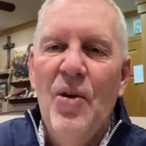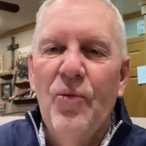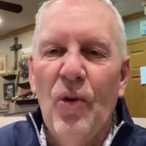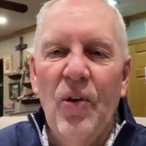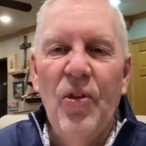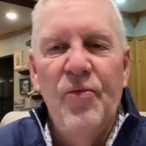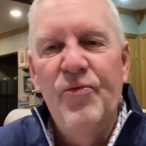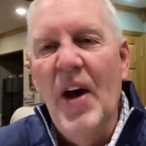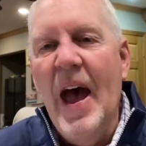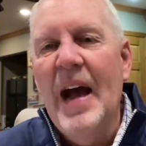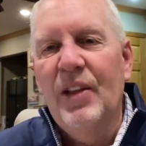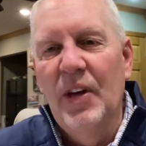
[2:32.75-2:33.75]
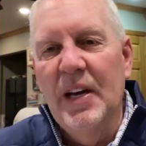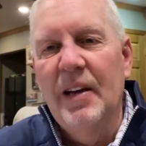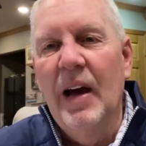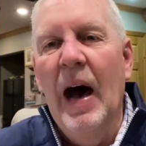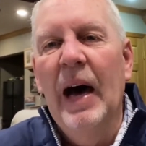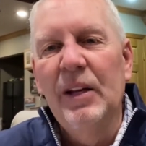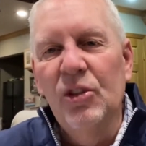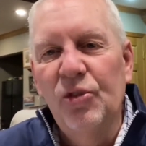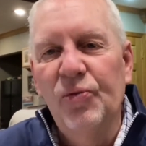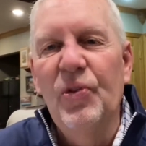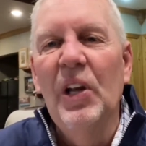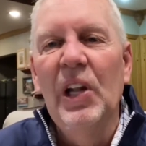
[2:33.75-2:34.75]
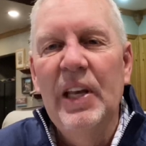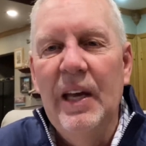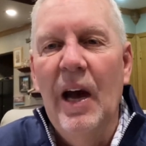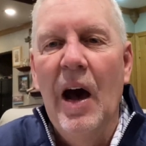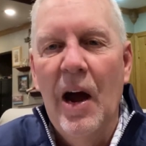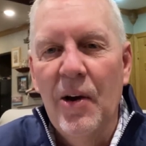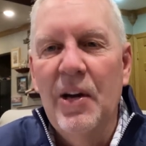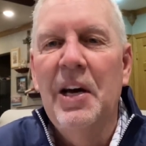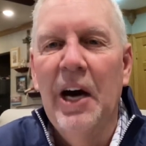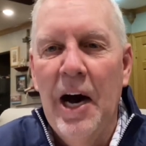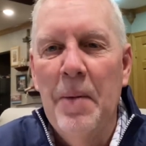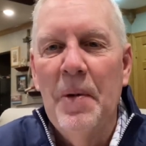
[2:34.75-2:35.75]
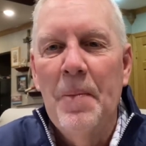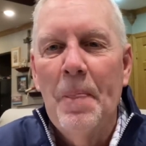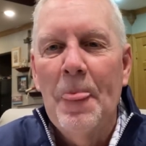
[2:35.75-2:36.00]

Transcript: for the fact that God is filling our cup.